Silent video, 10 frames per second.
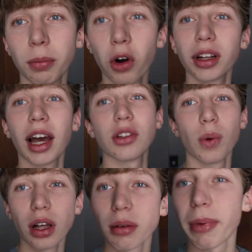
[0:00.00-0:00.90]
Good morning, guys.
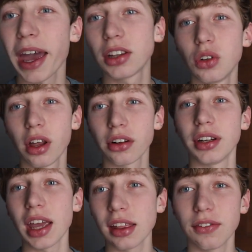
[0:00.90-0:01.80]
Welcome back to another
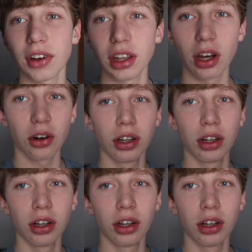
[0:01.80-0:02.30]
daily video.